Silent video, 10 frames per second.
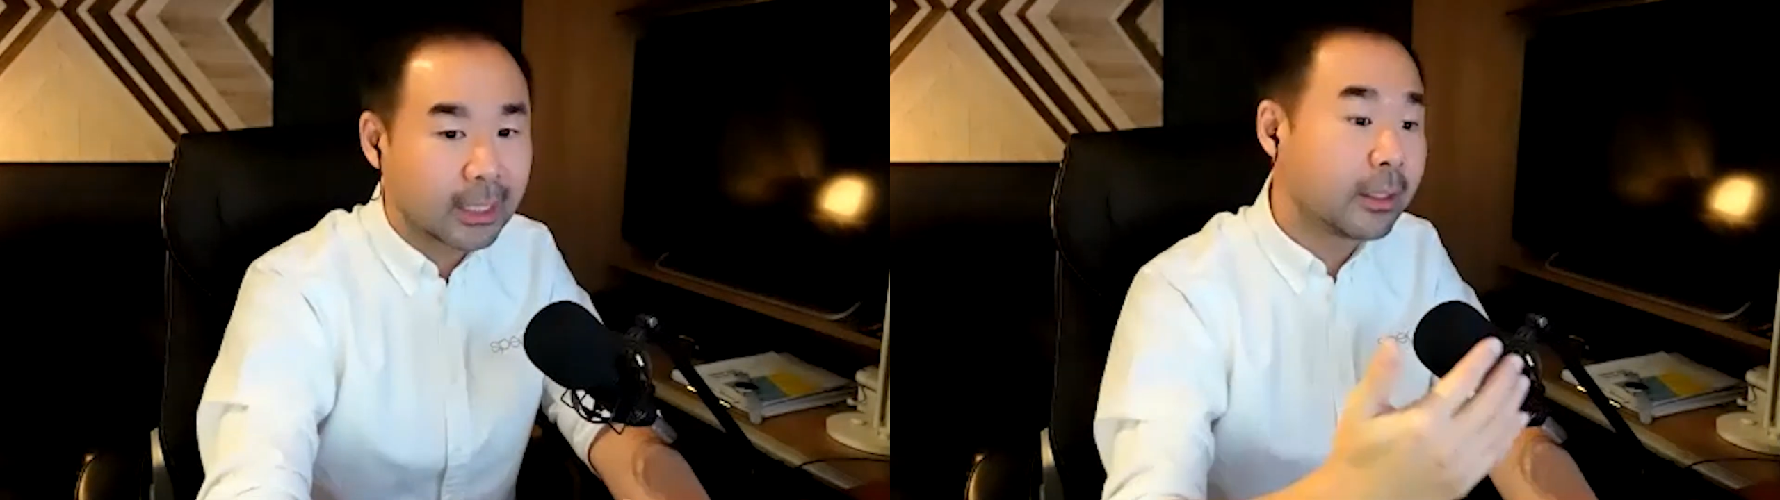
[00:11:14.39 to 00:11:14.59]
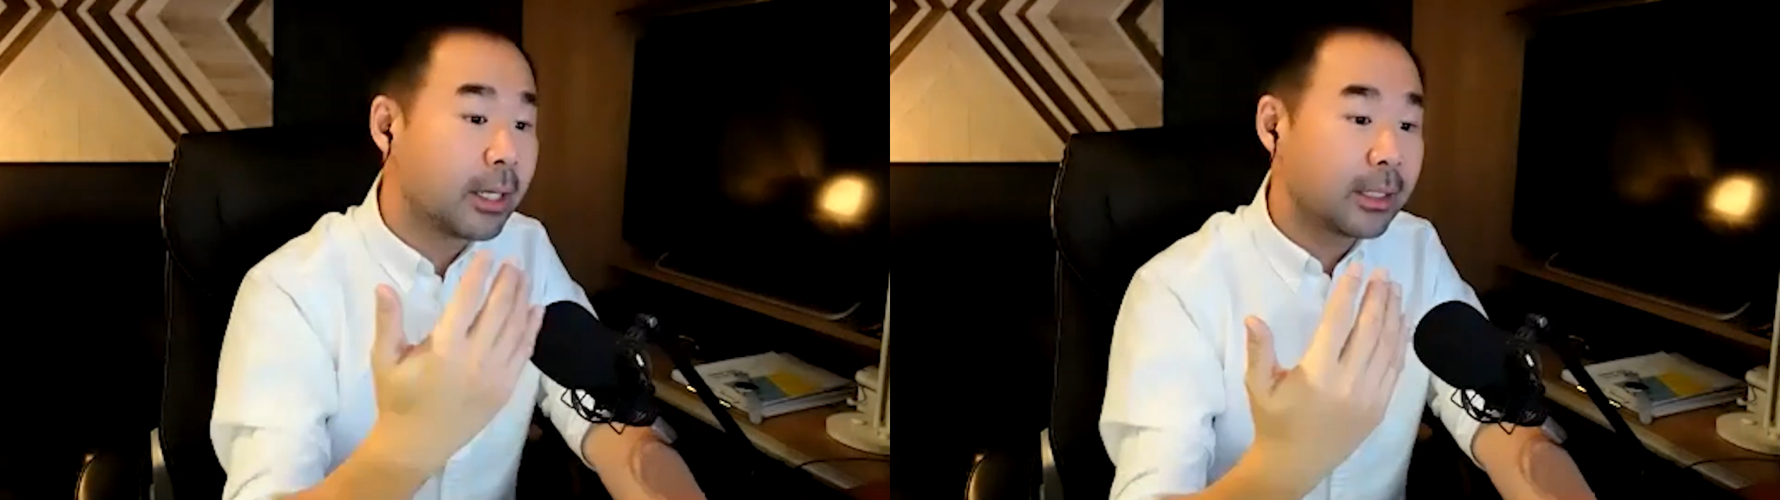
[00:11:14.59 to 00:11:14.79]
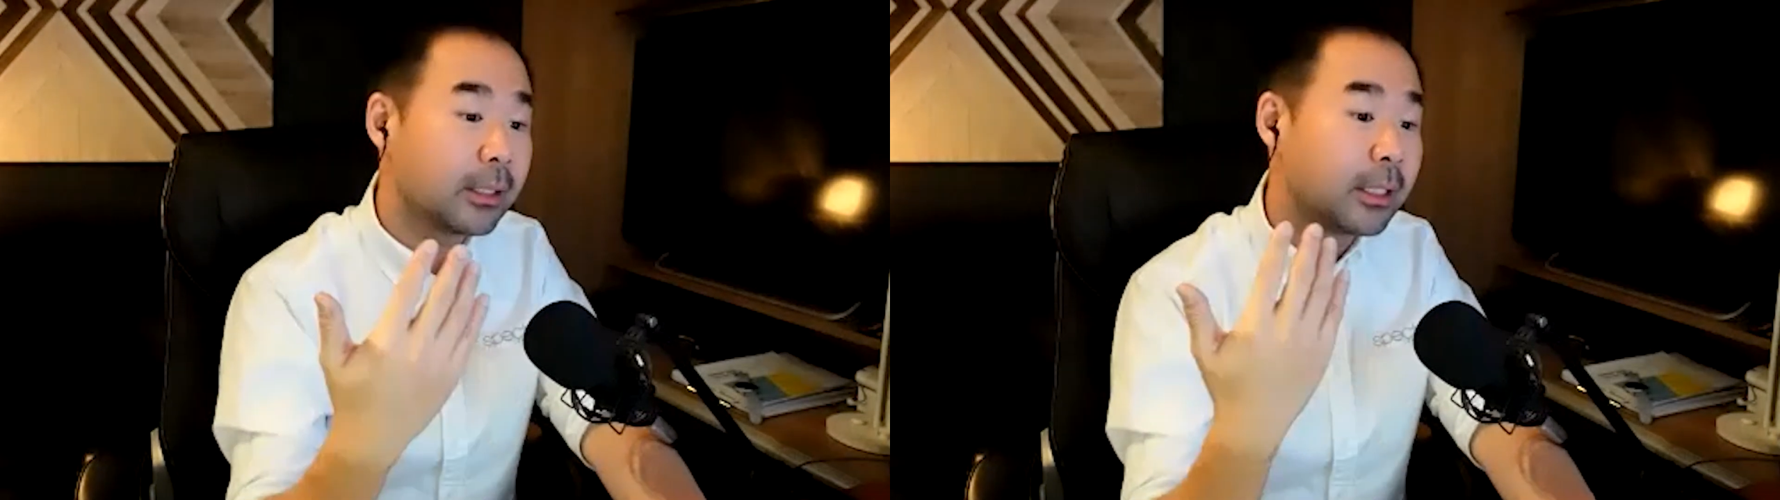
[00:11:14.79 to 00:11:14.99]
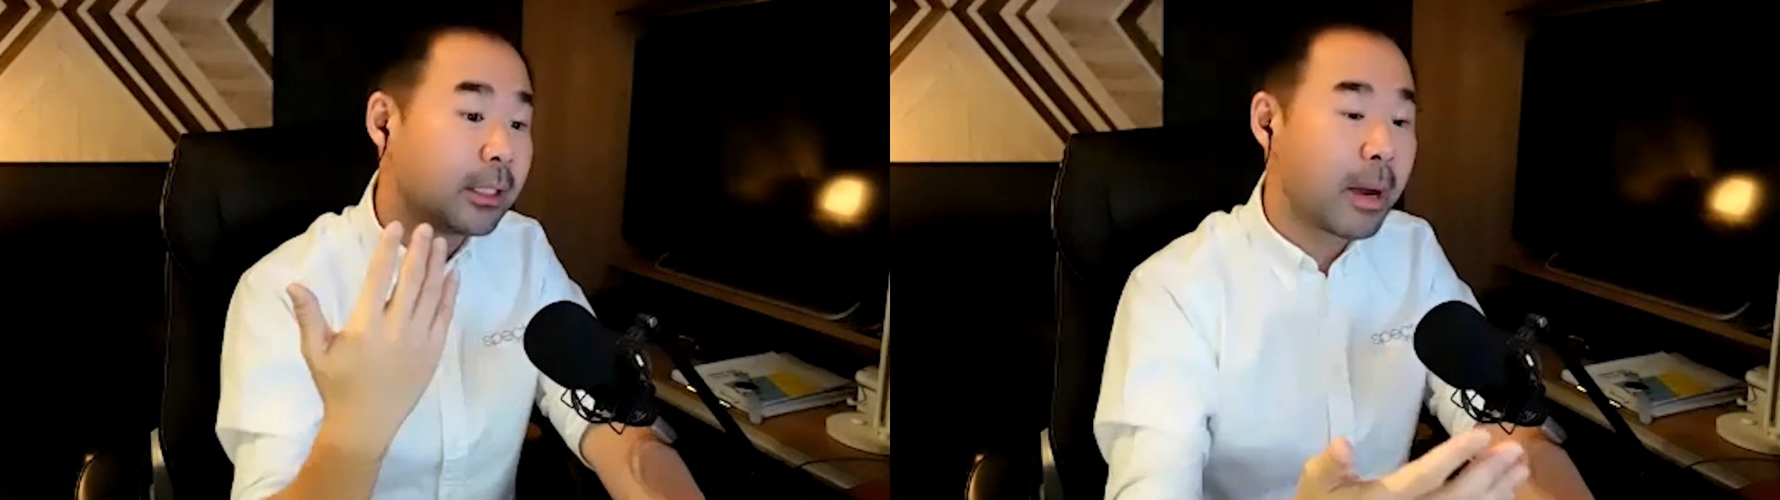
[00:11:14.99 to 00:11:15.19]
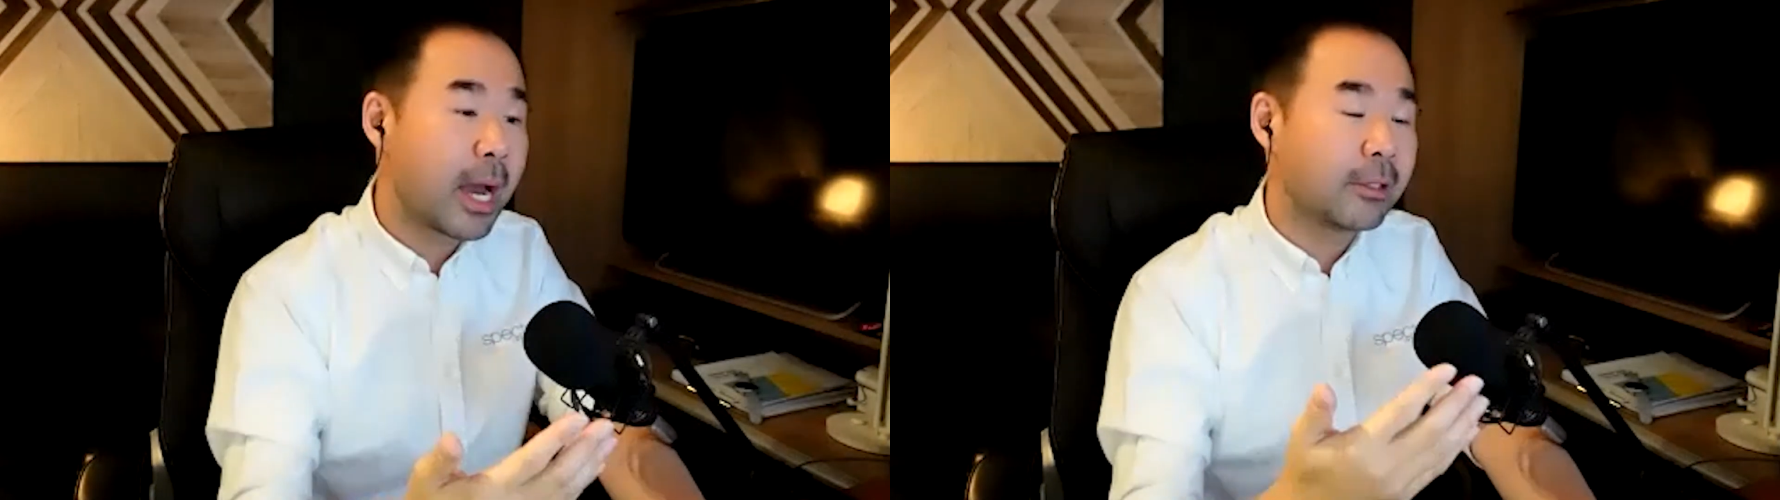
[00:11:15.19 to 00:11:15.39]
there is a
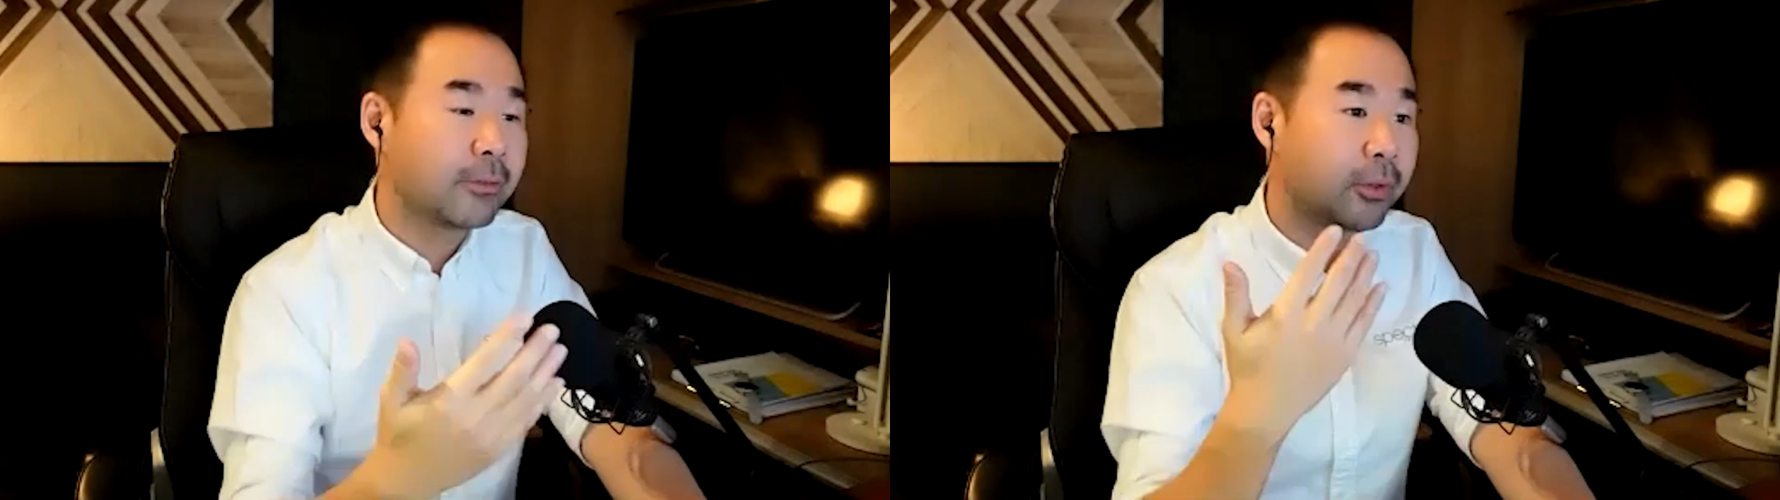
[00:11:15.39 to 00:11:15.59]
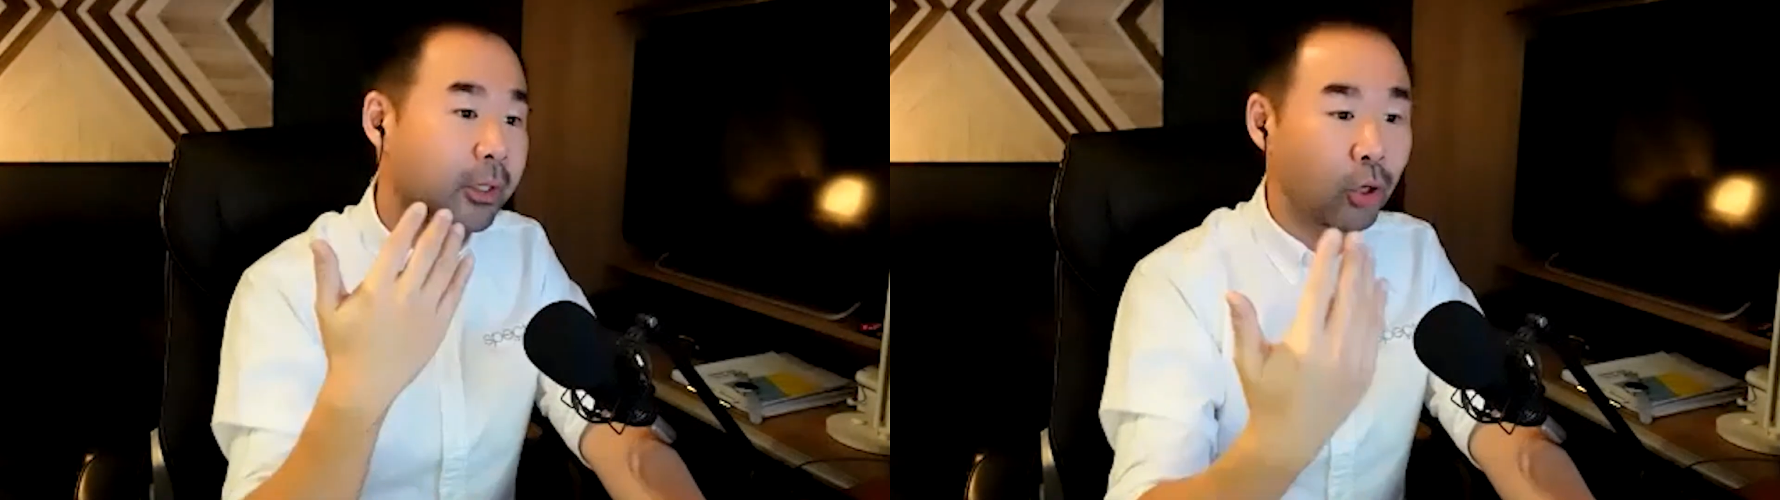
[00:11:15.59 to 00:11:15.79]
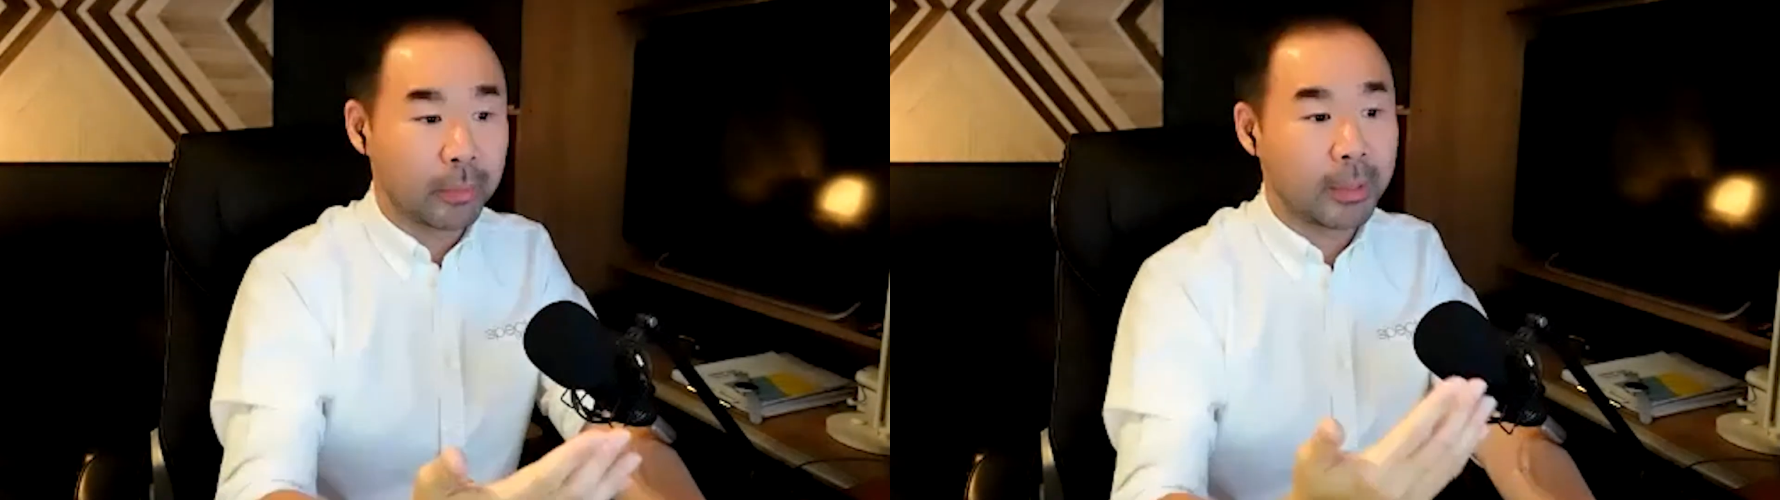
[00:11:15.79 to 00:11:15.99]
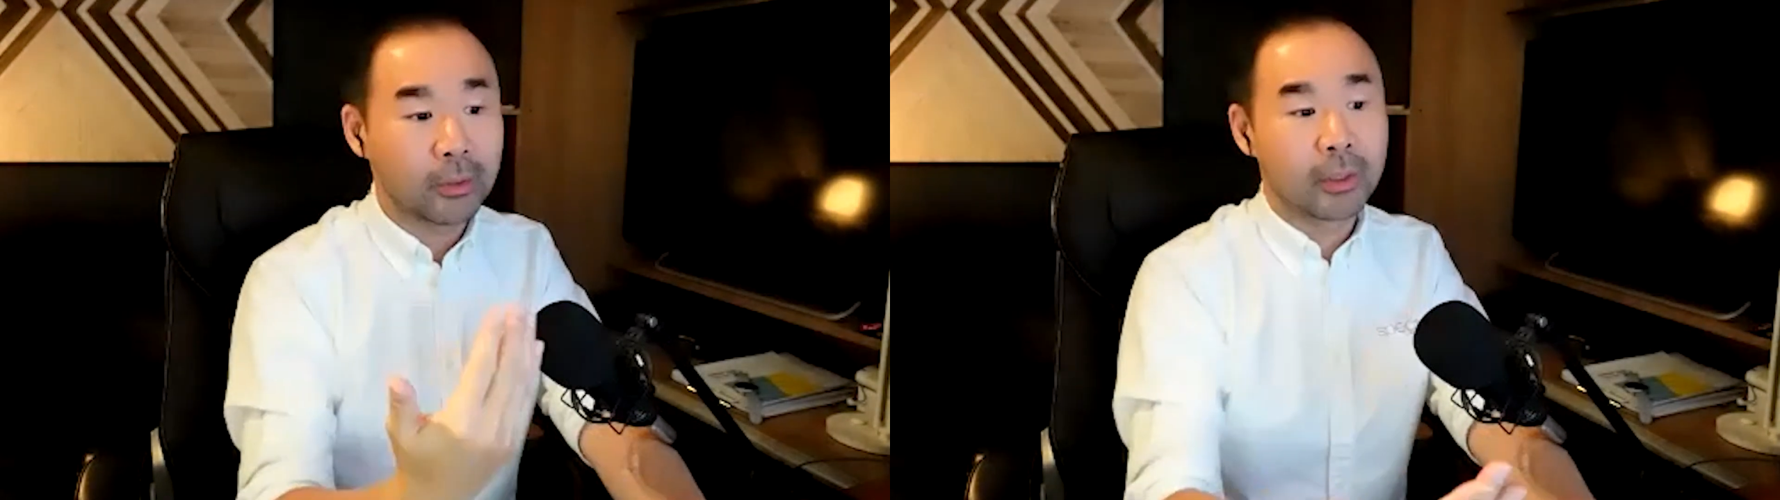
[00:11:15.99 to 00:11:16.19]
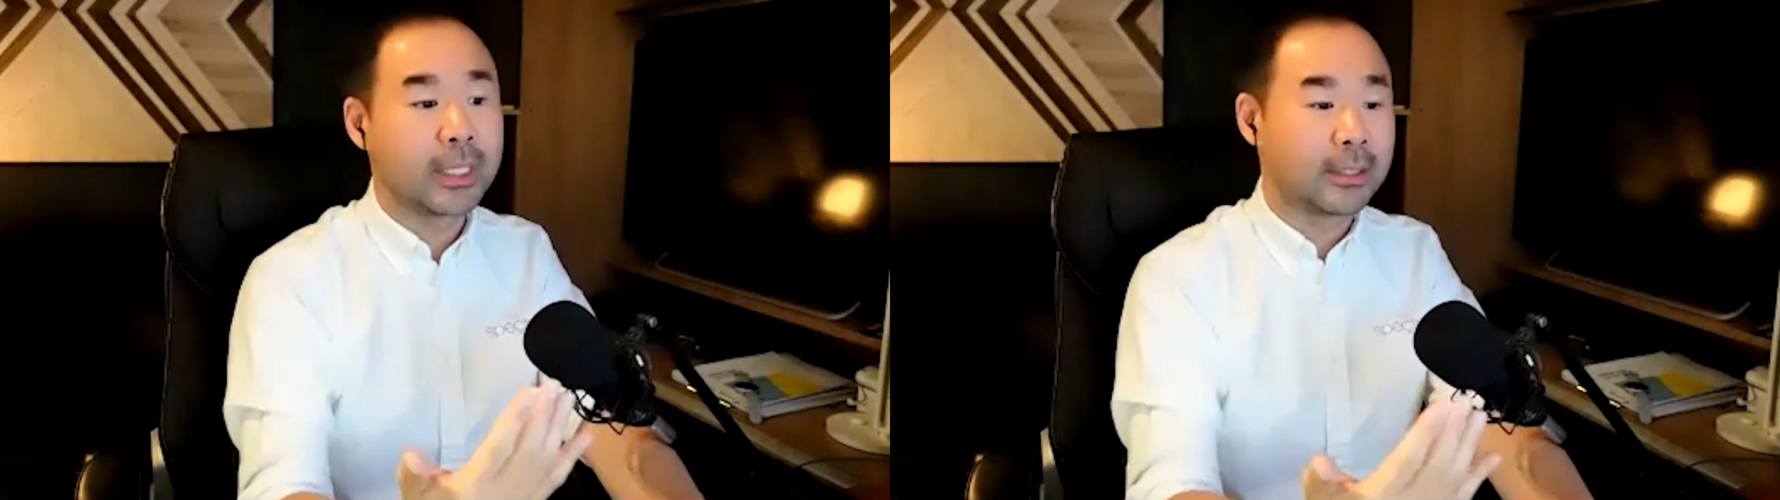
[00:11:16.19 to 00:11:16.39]
demand for
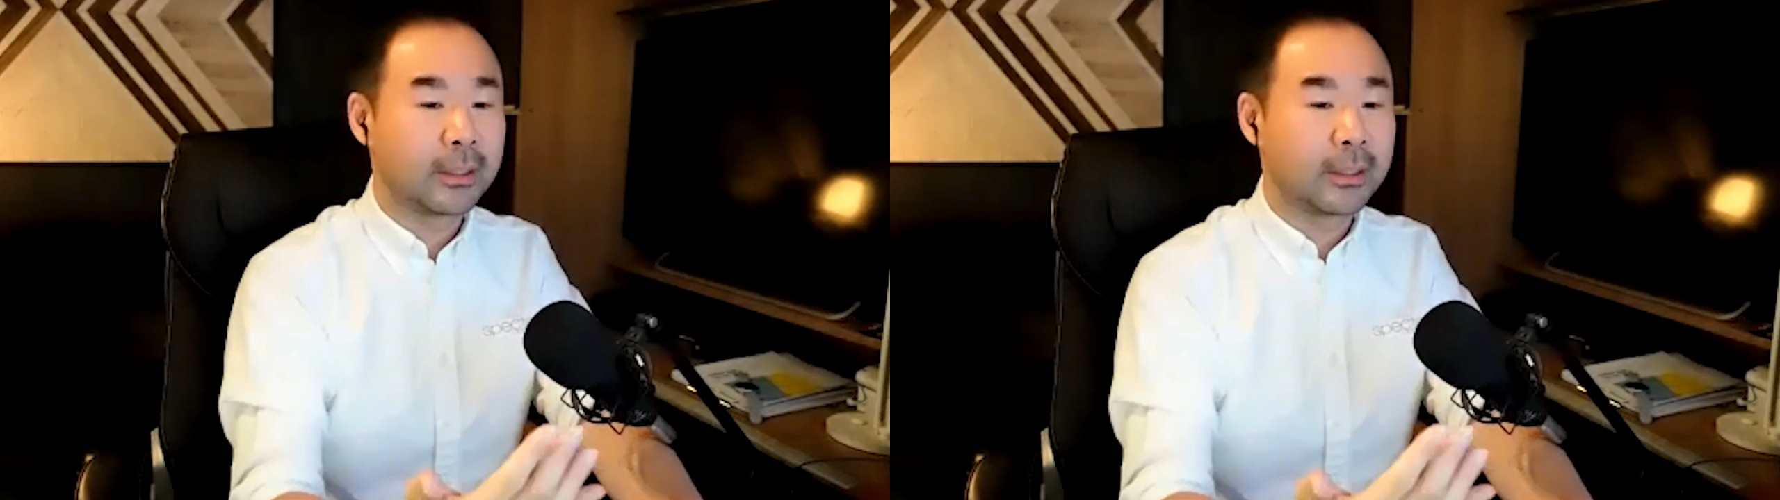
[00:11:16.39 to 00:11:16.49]
dormitories.